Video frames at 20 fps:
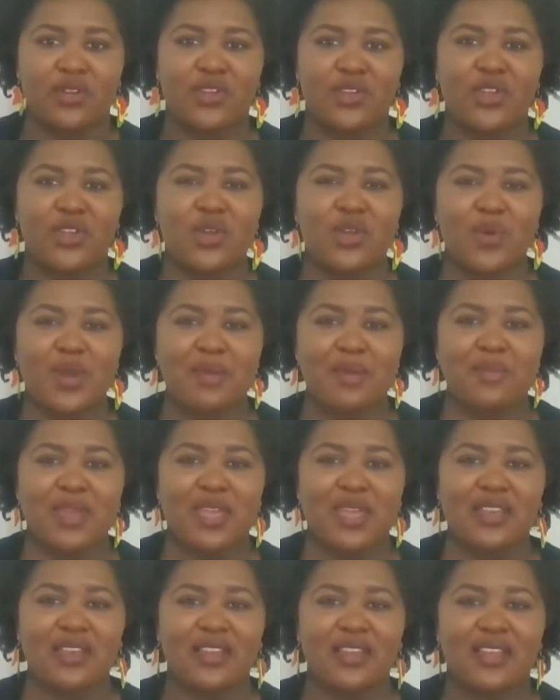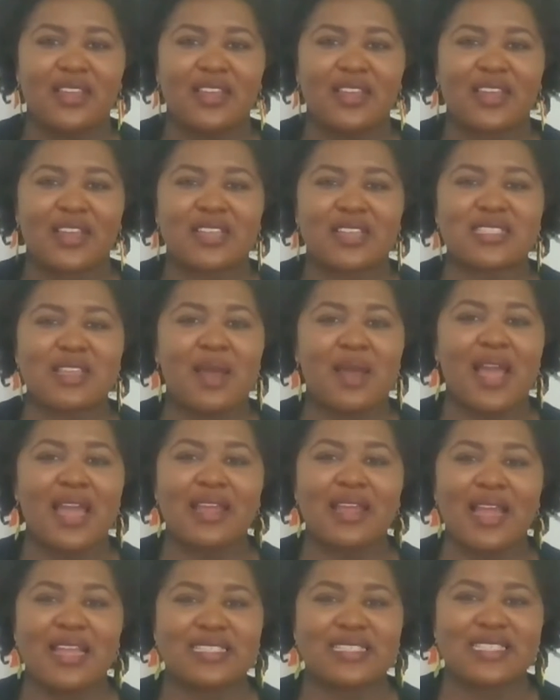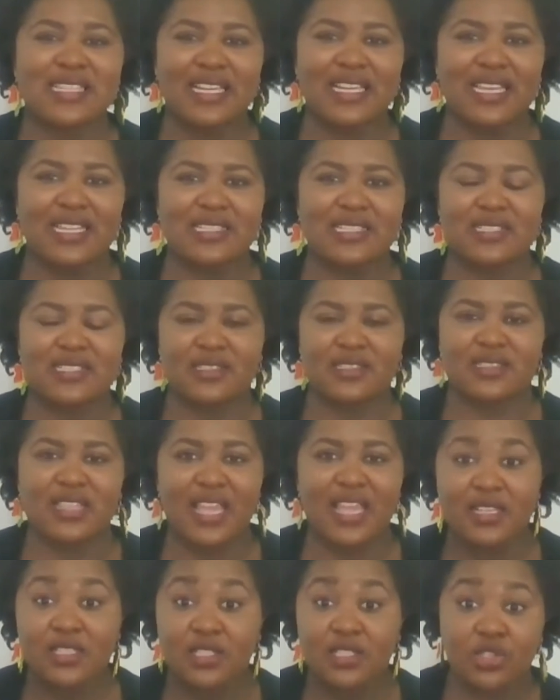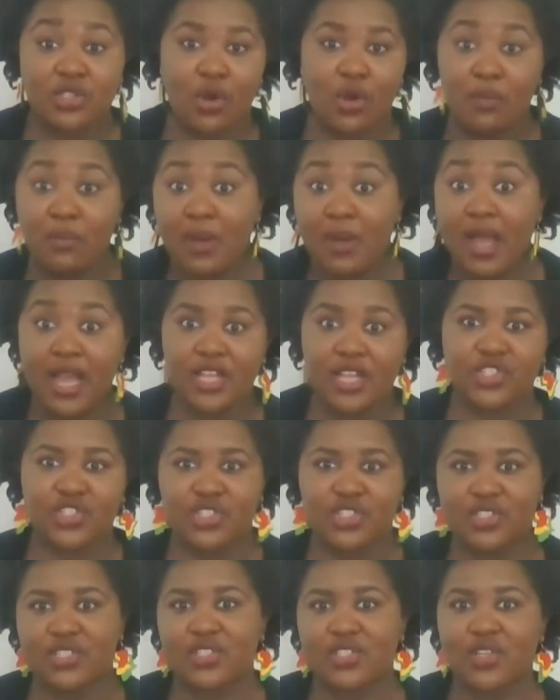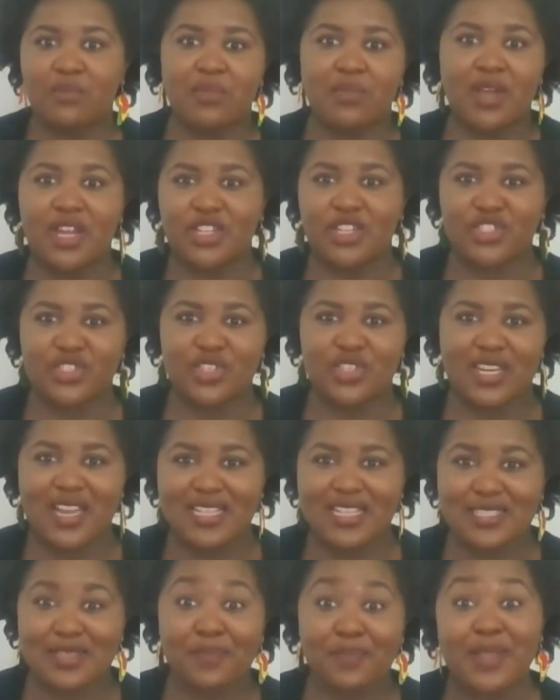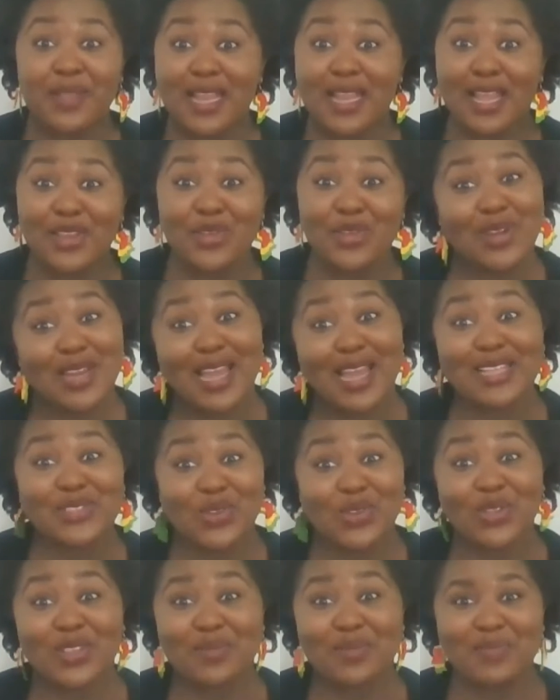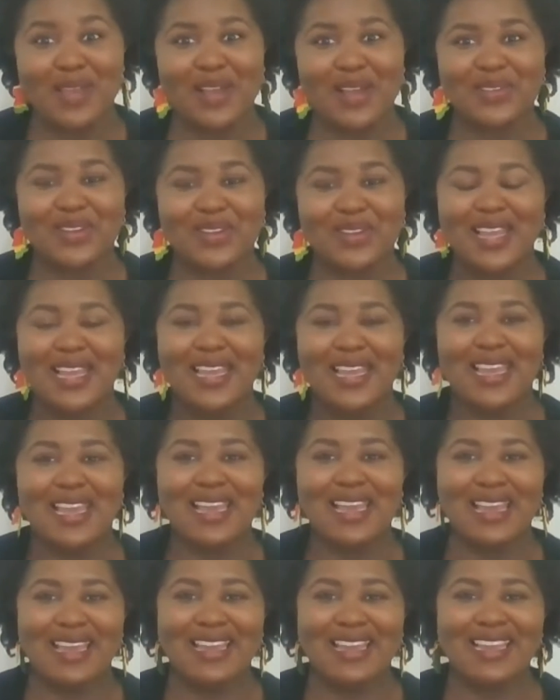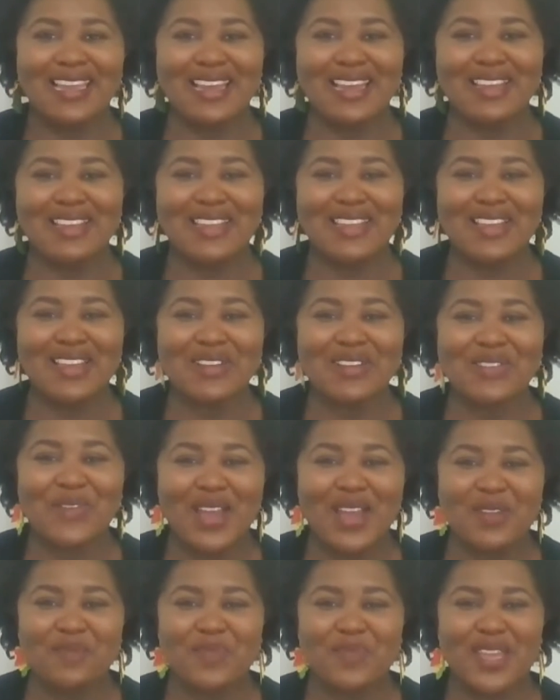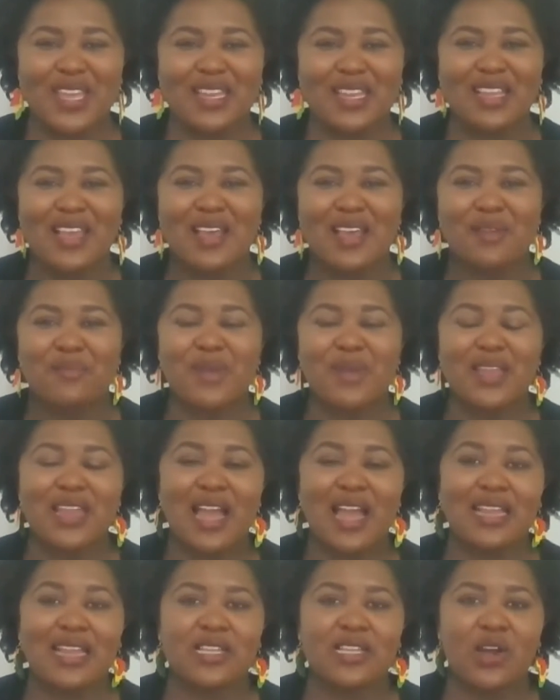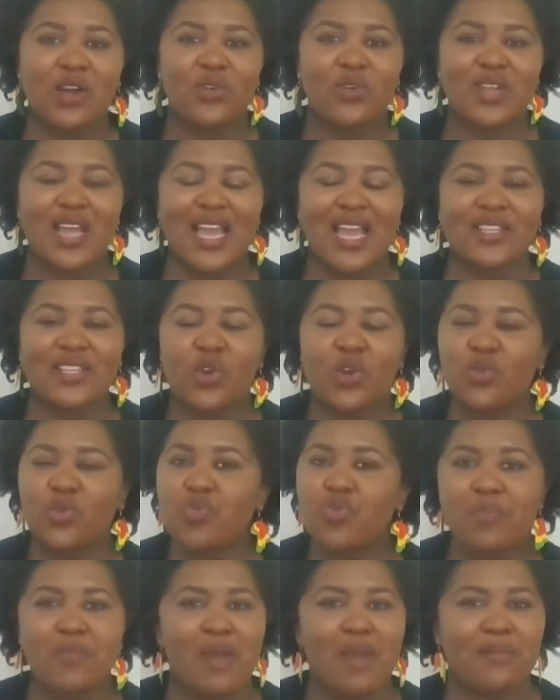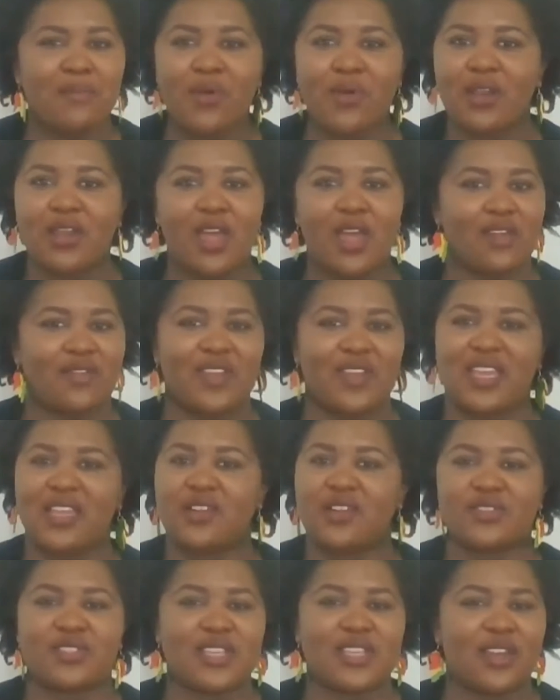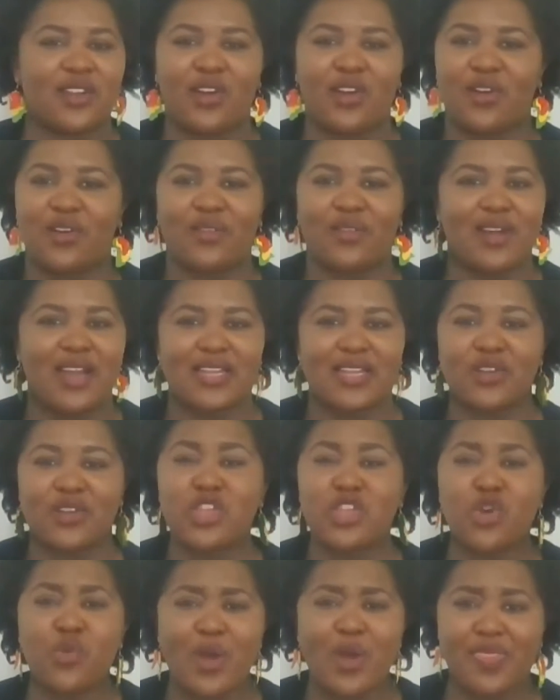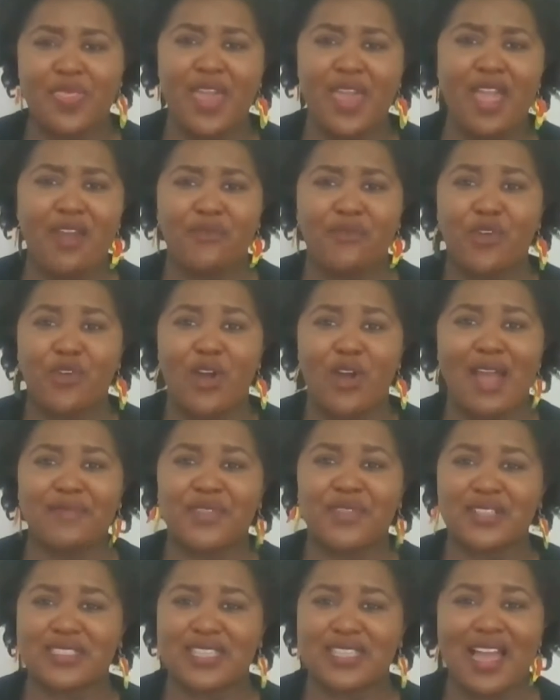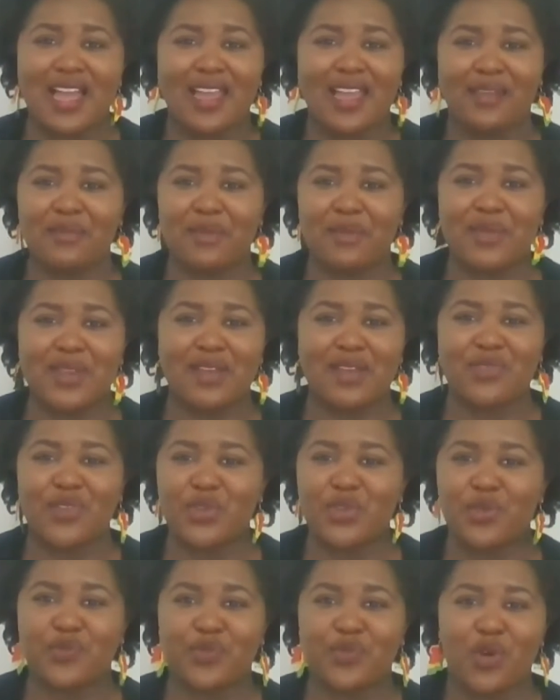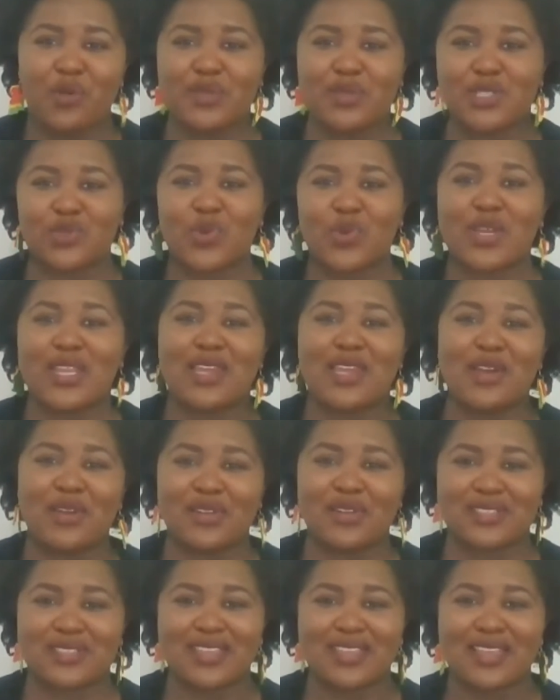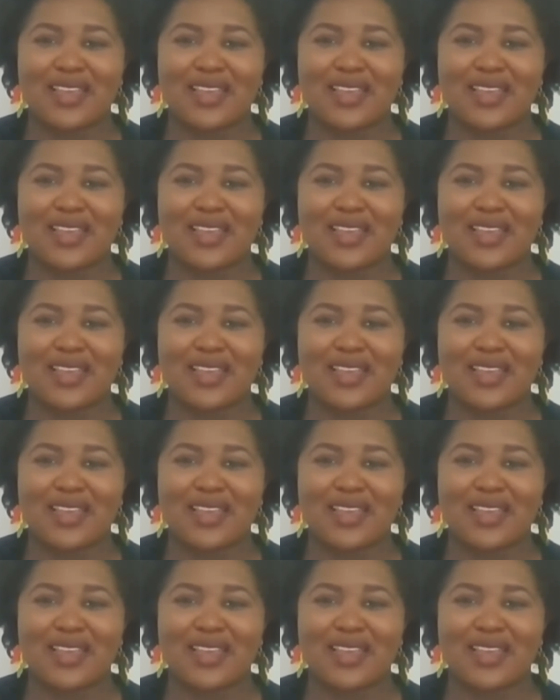You know what I mean? Because I delete things so much. And that's something that you and I talked about quite a bit. But I don't remember a lot of haters at all. I don't. You were there for half the time. I mean, I've known you for almost 20 years.